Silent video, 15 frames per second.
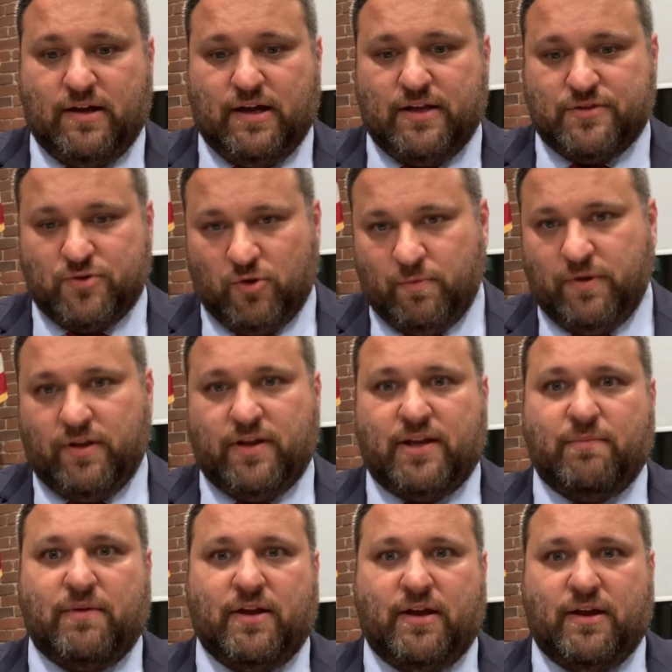school building
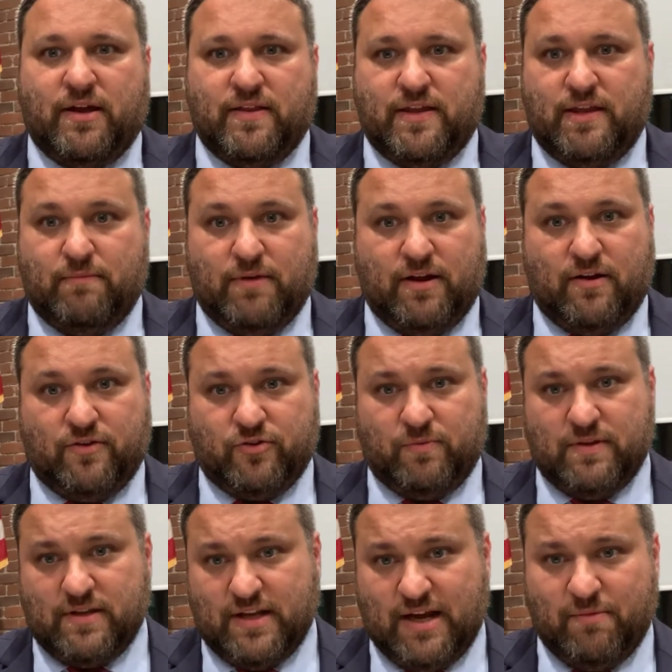committee. I think he might also
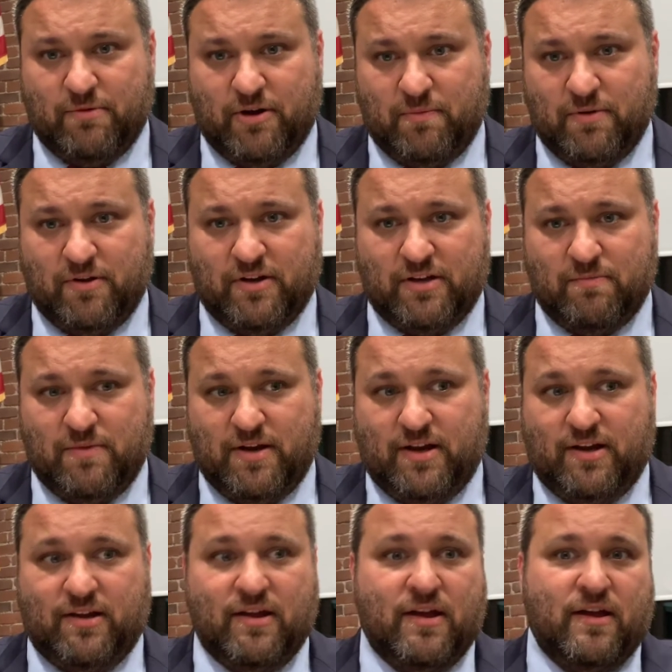be on the library building
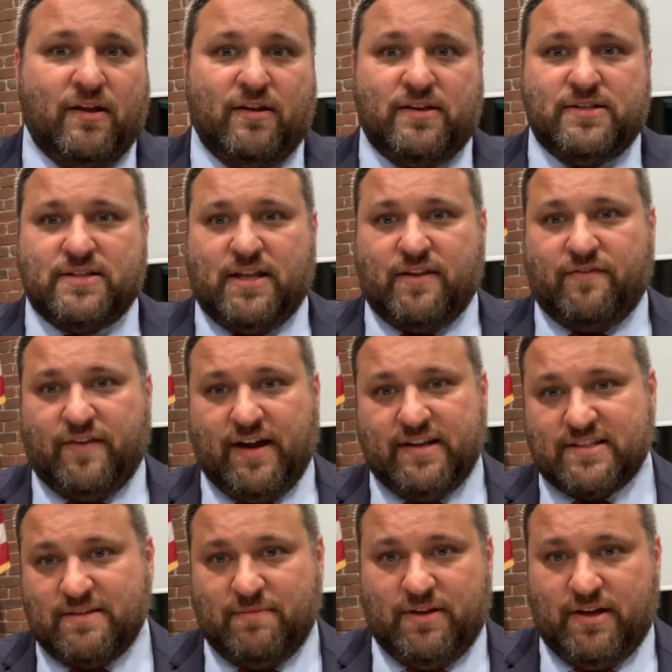committee. He's on the finance
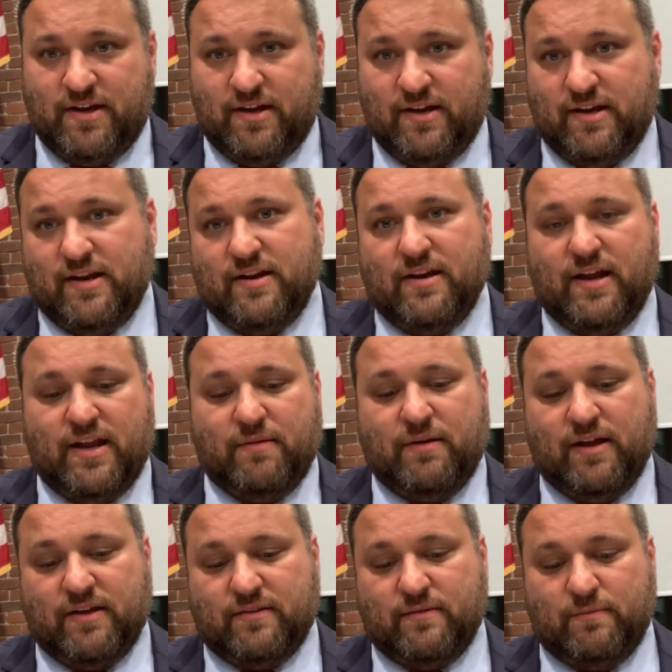committee, and
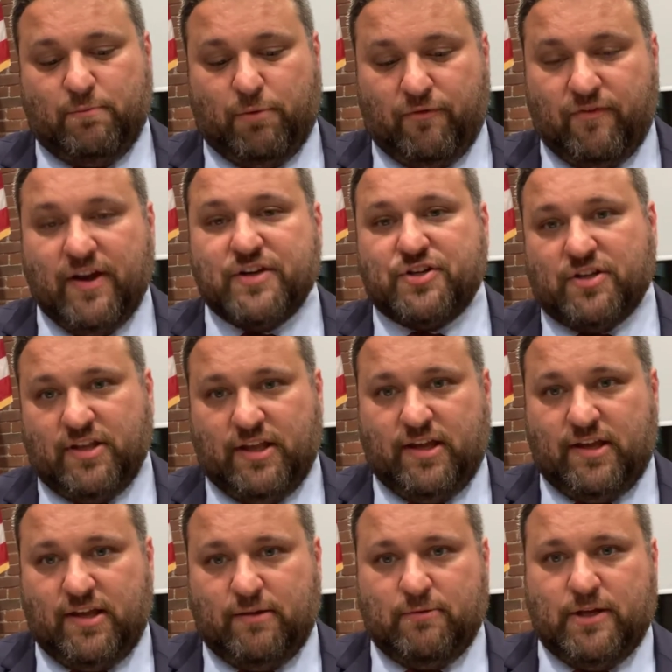professionally
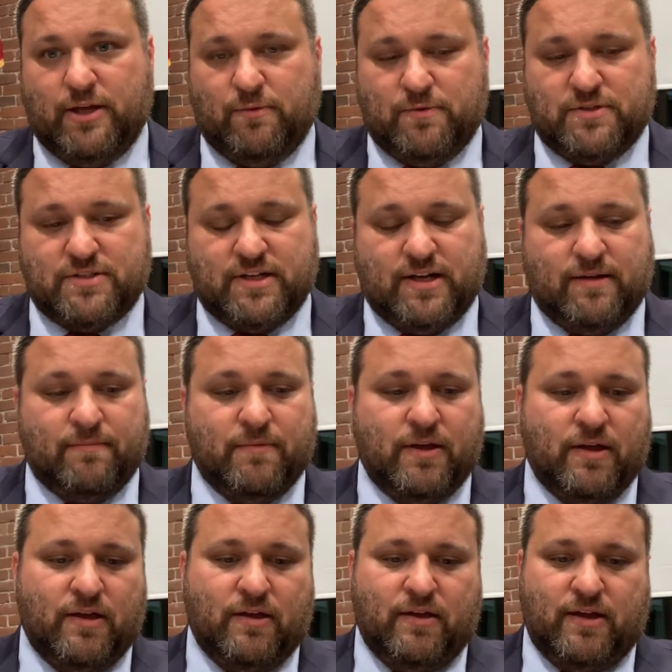he was
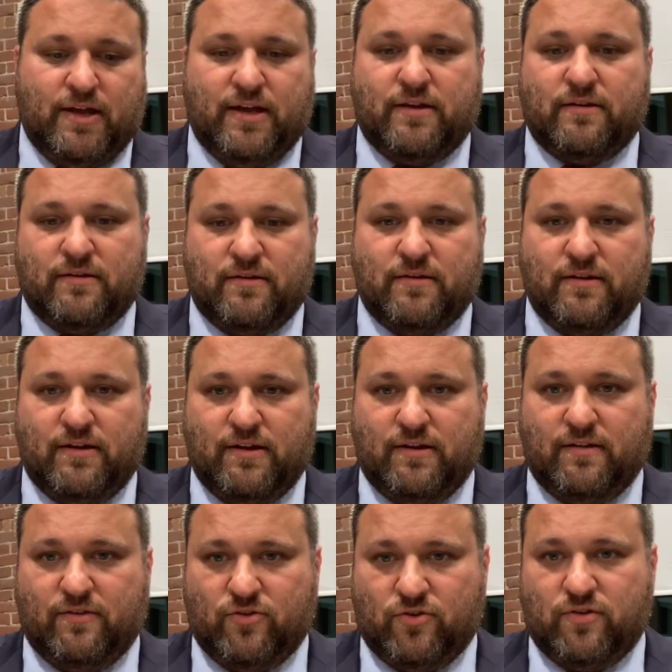in
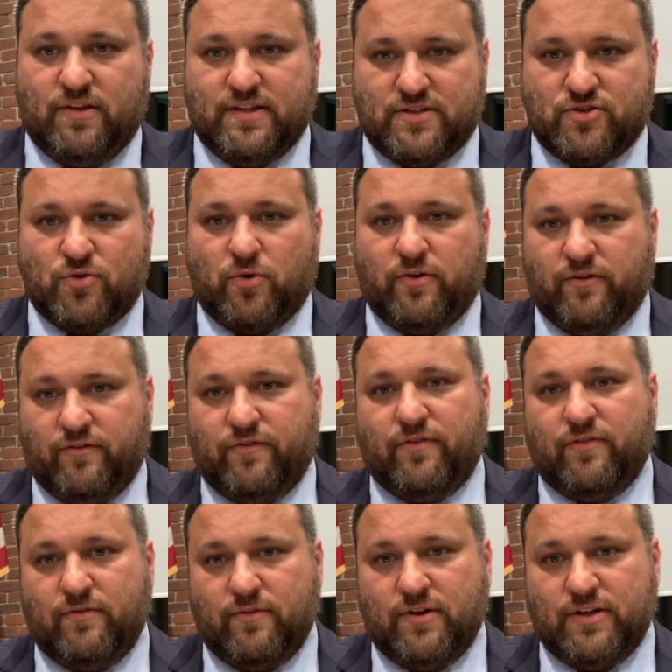this sort
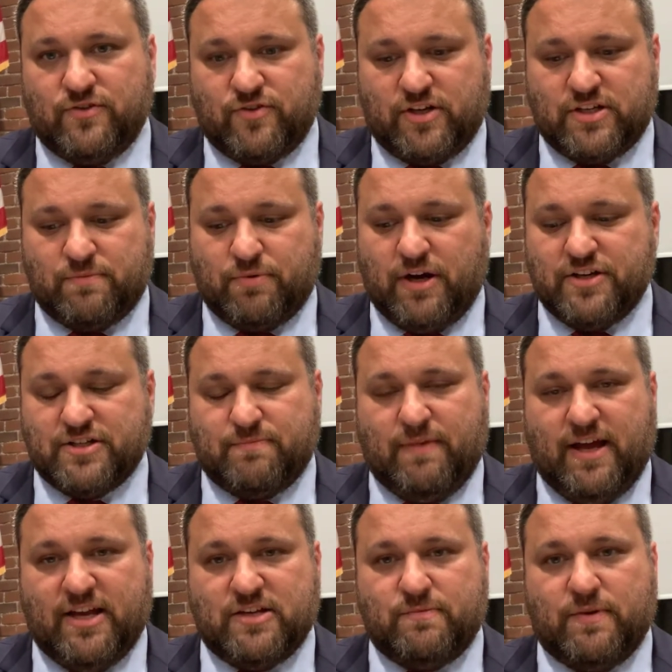of construction project
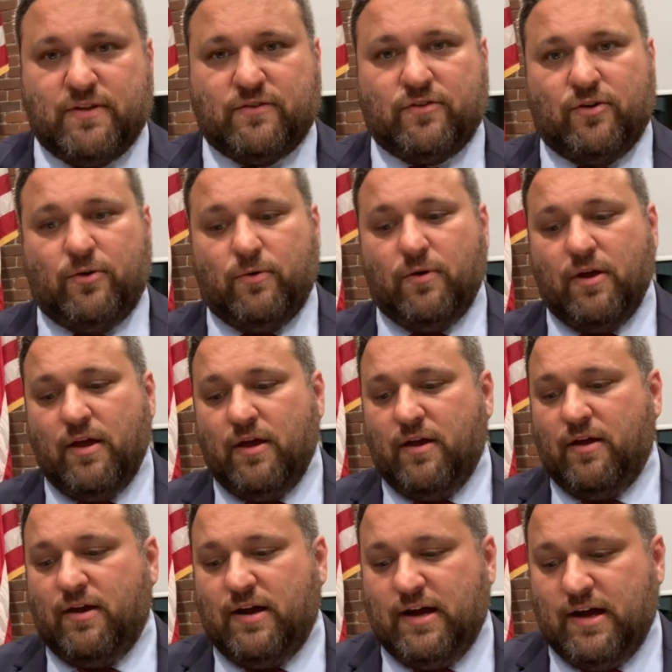management. So
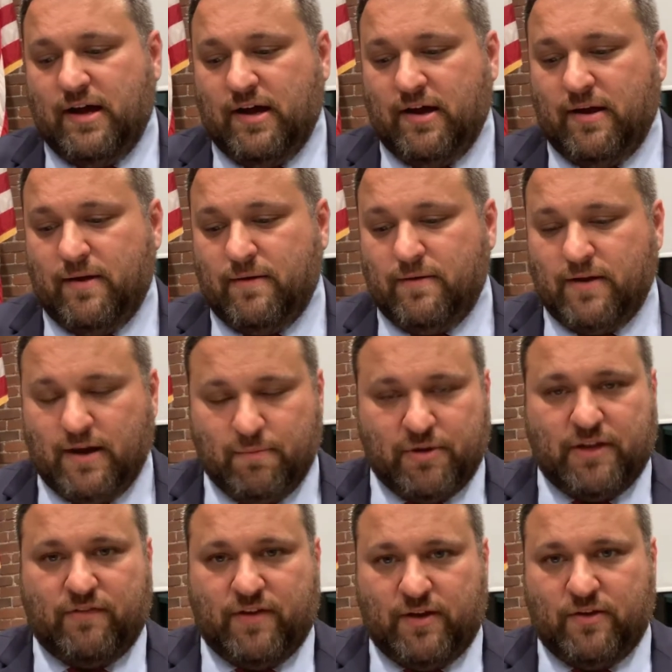I
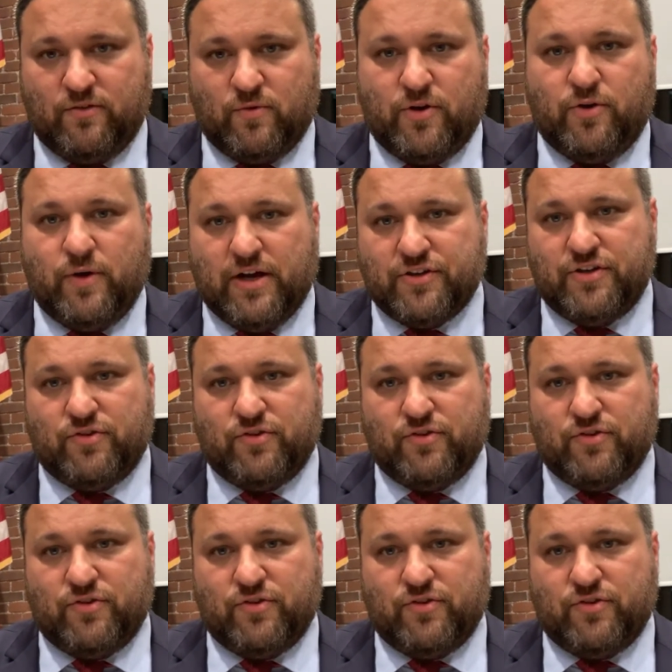believe he's the one who actually